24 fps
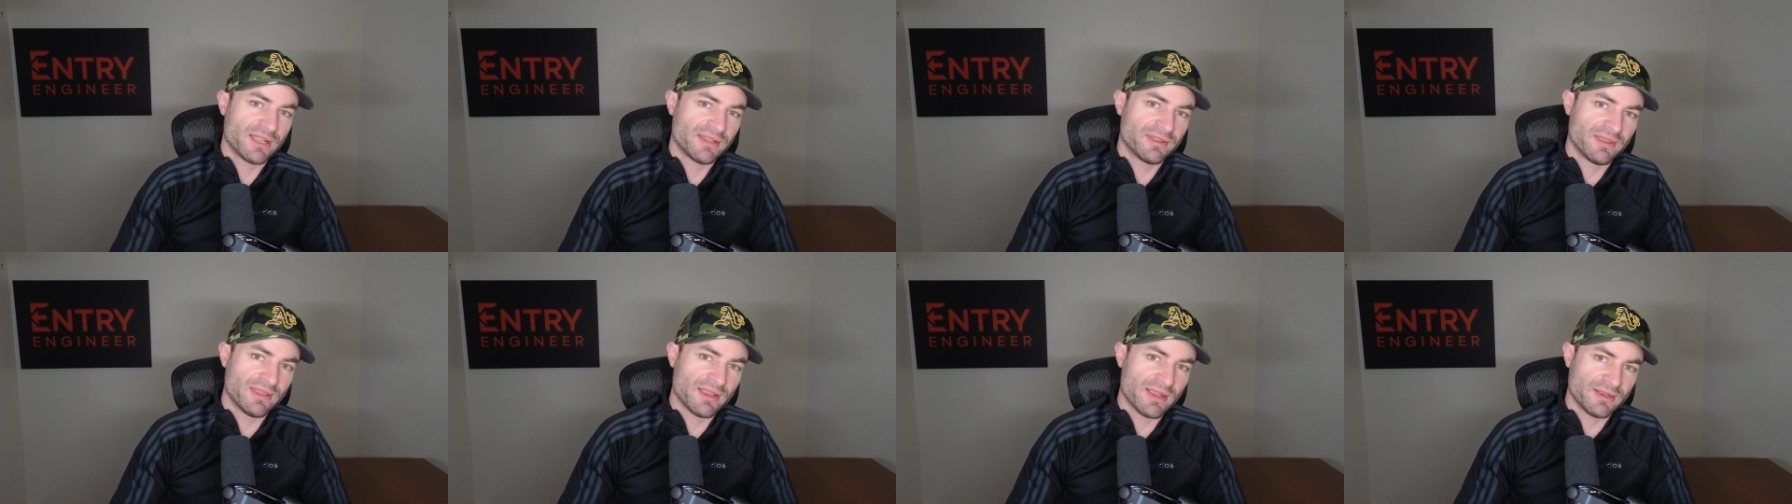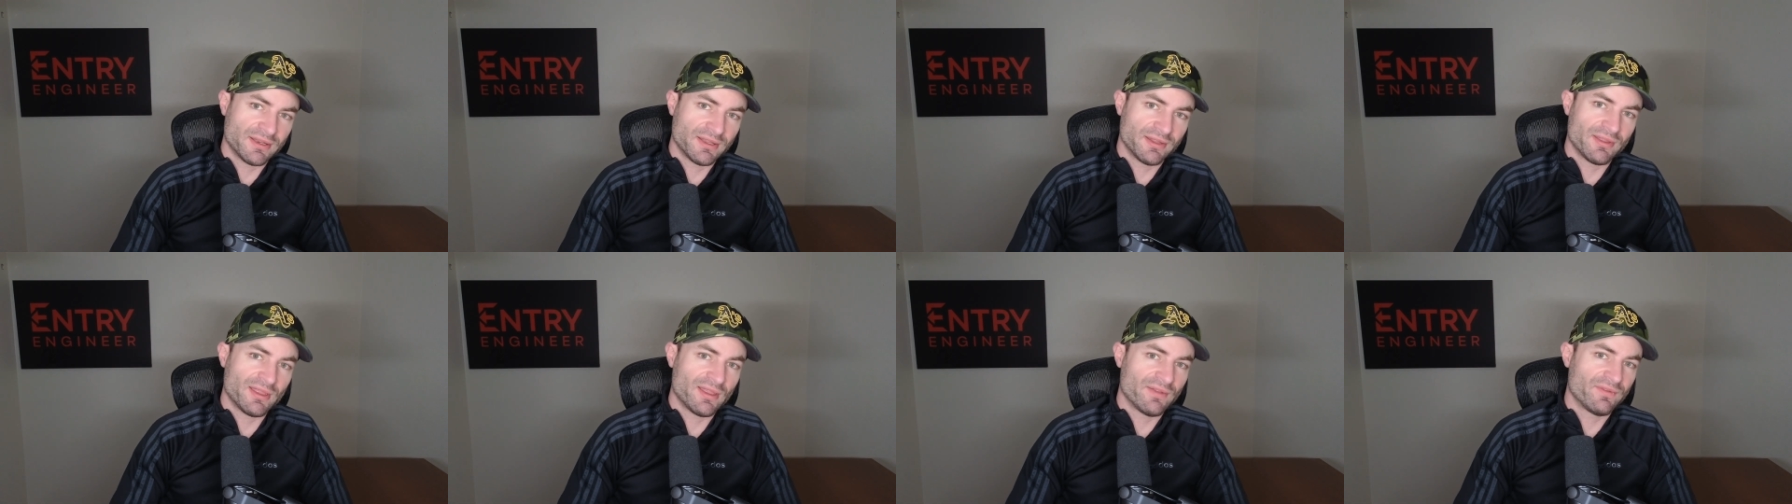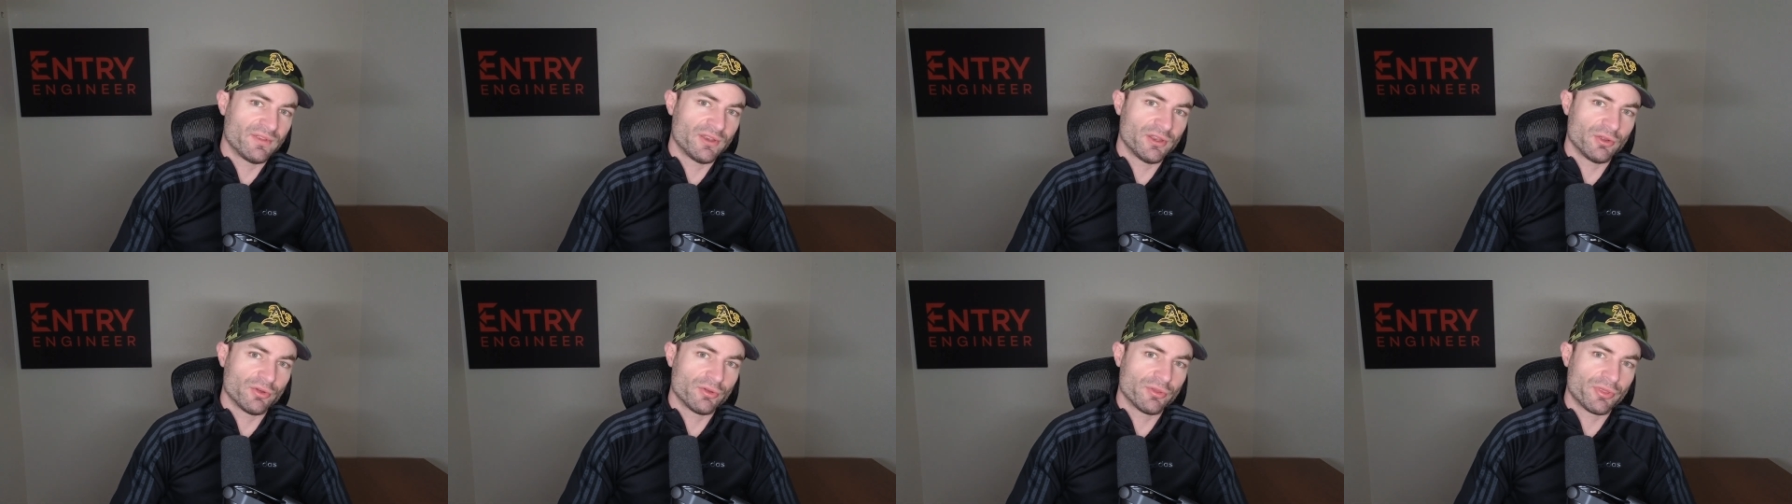I think I did that
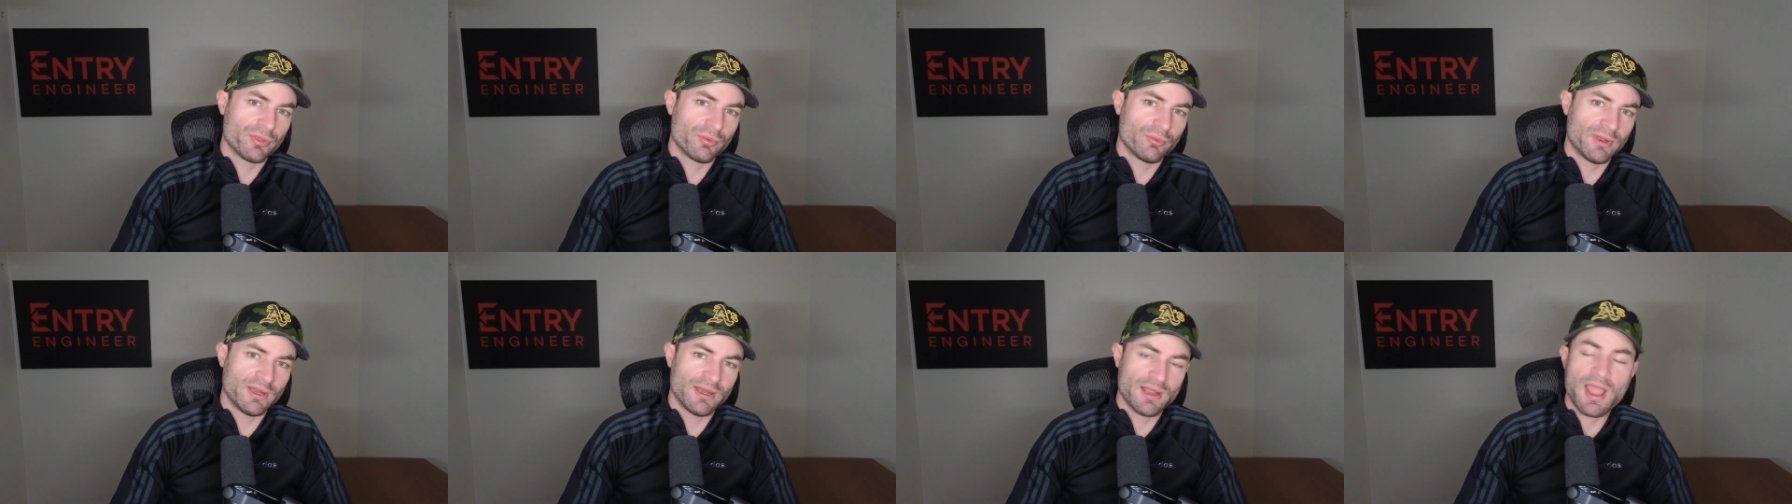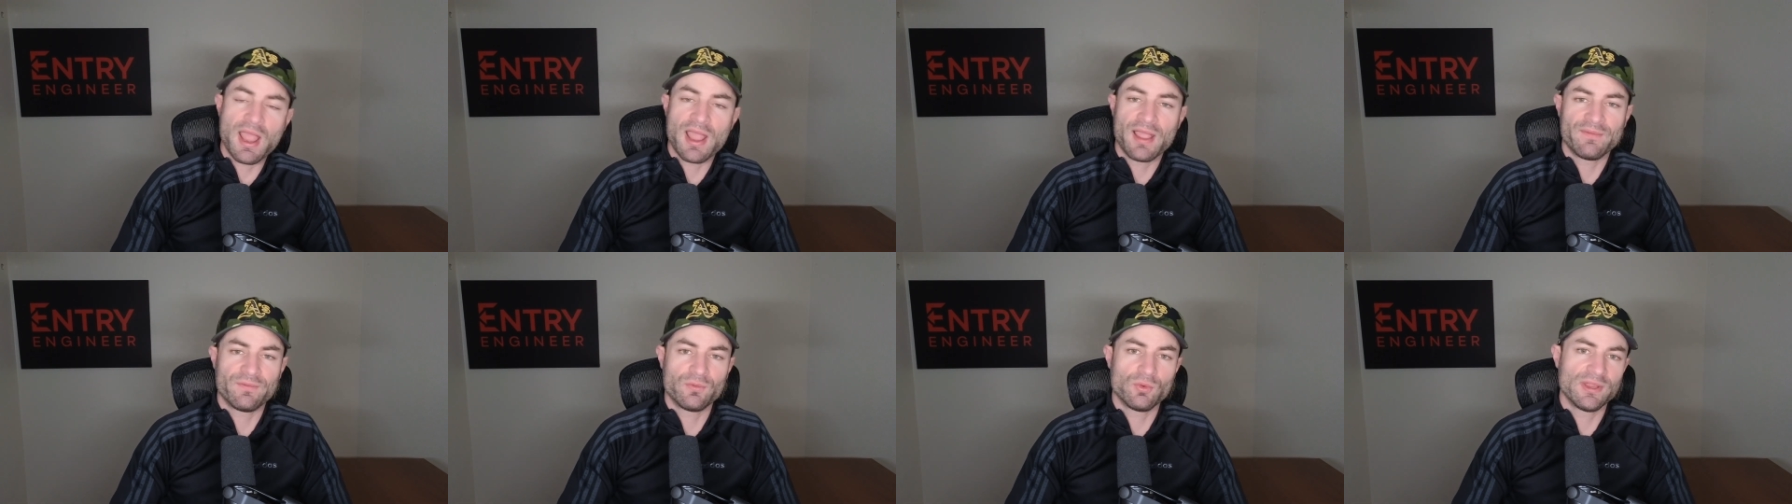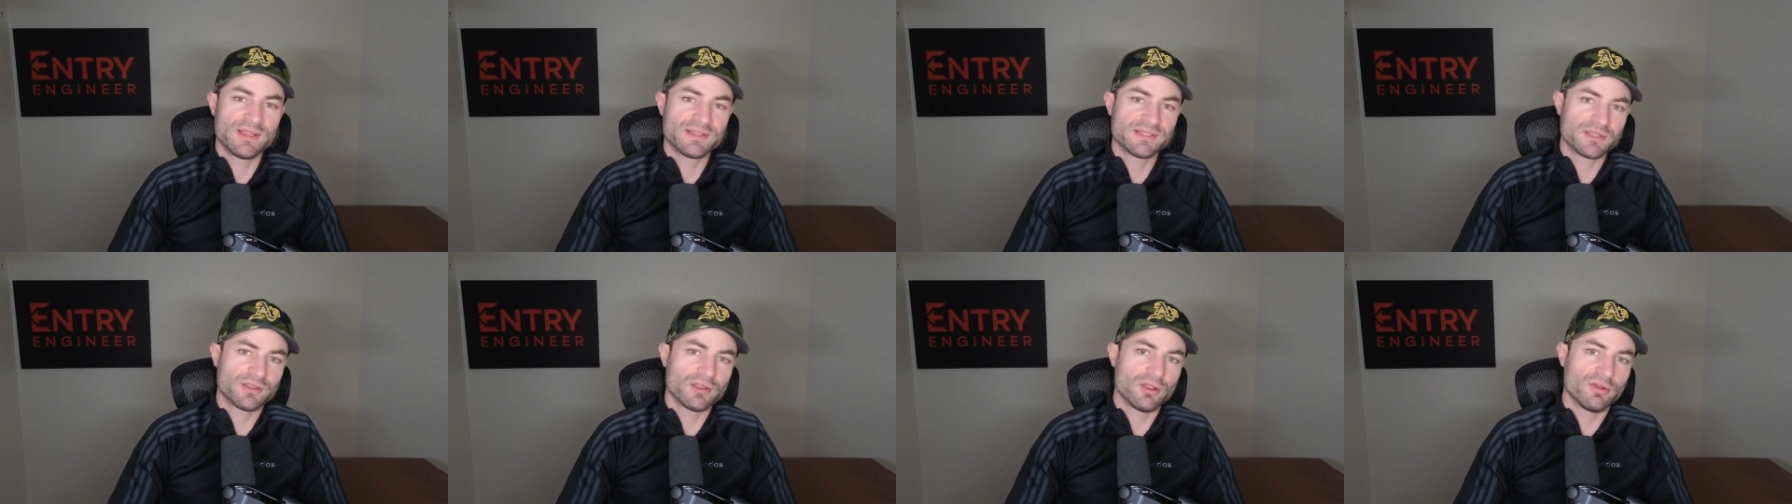video three and a half
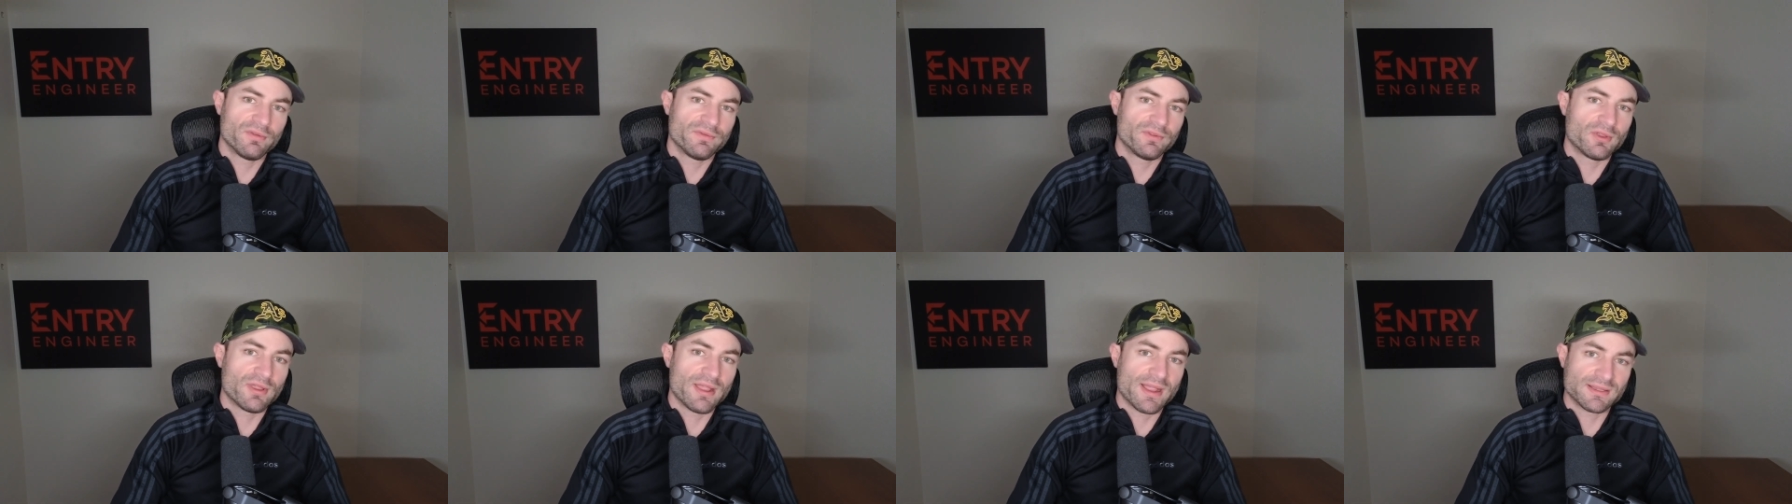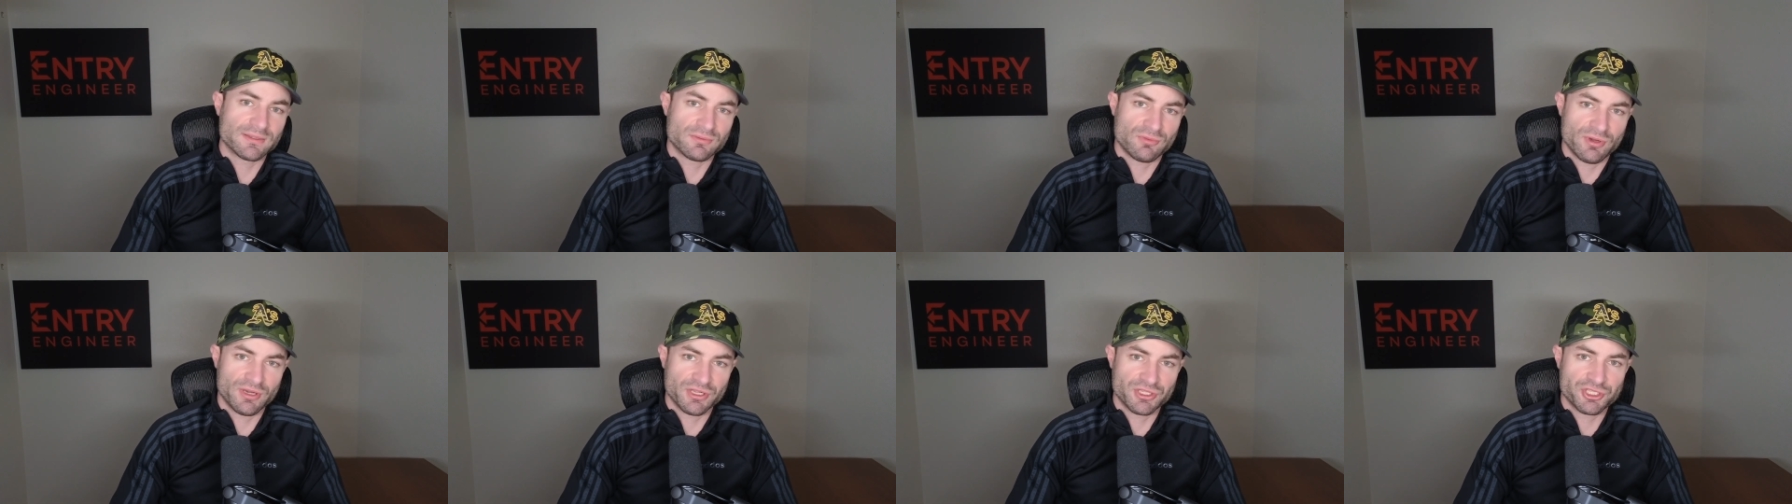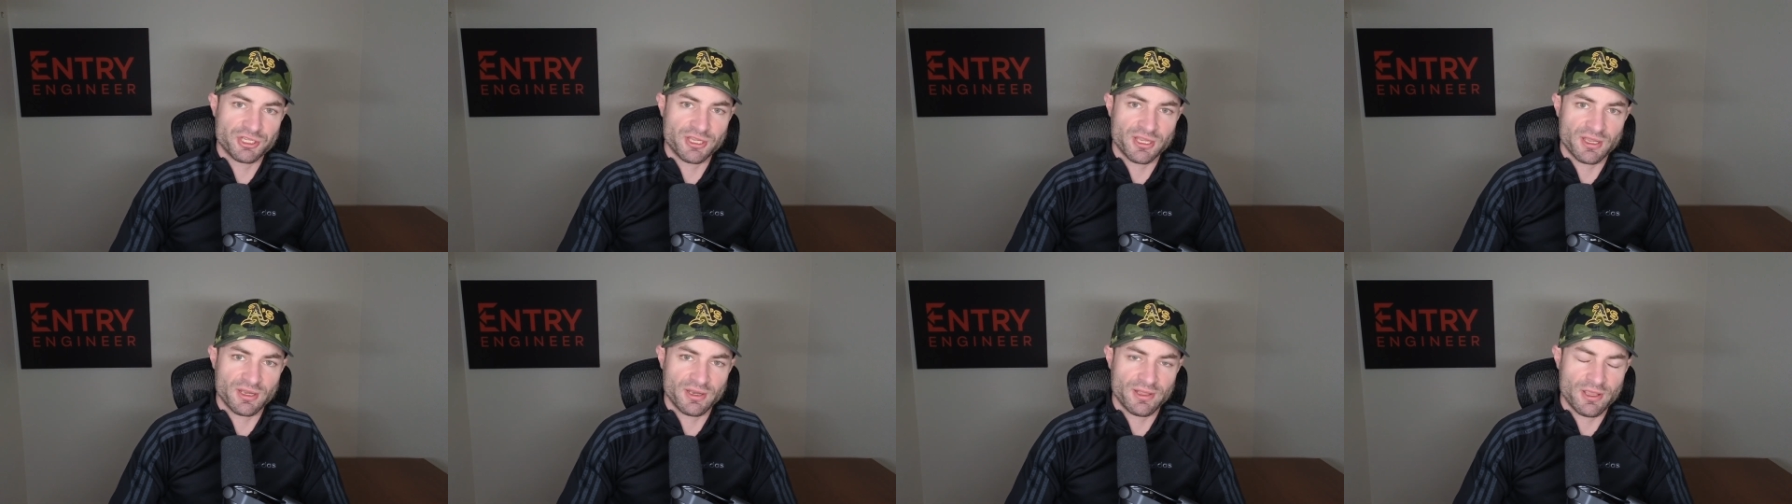weeks ago if you guys want to
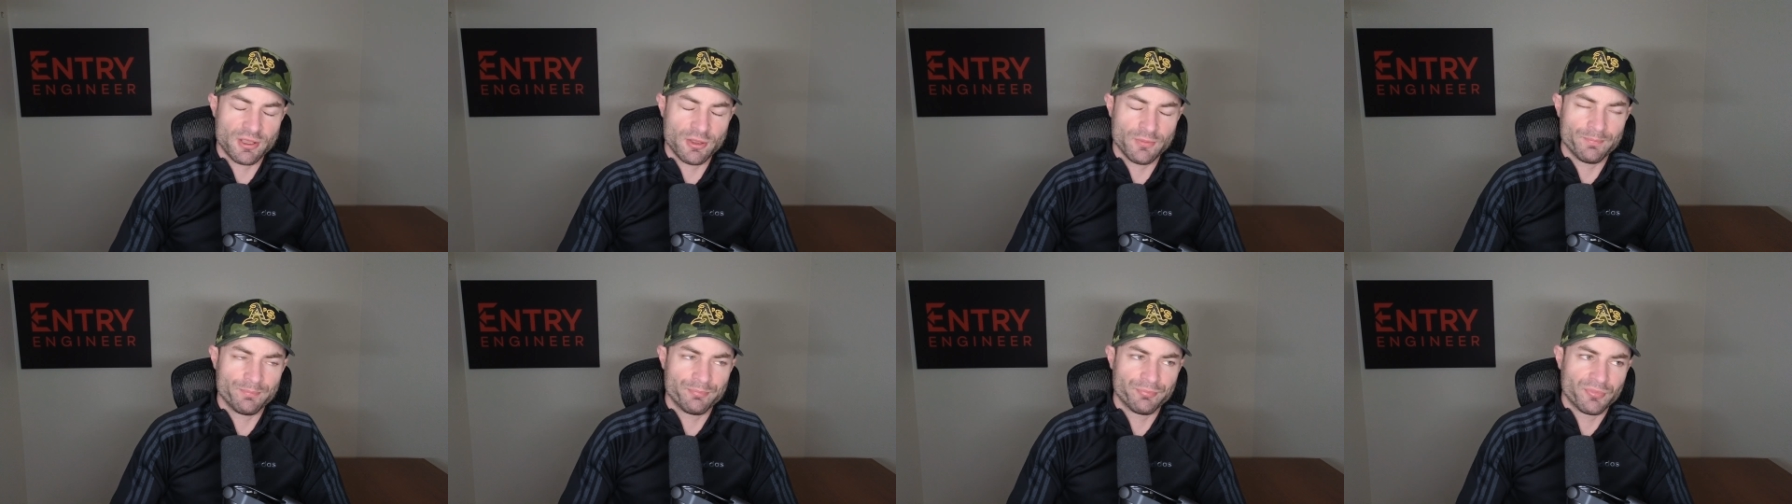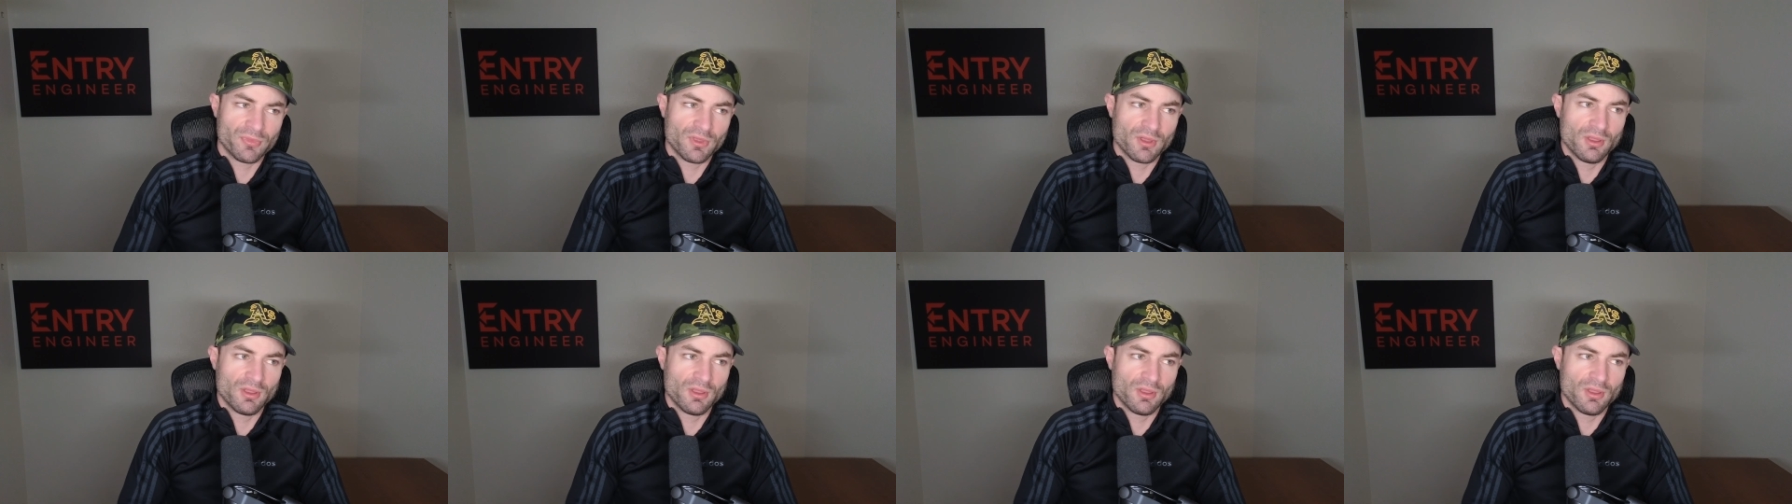check it out.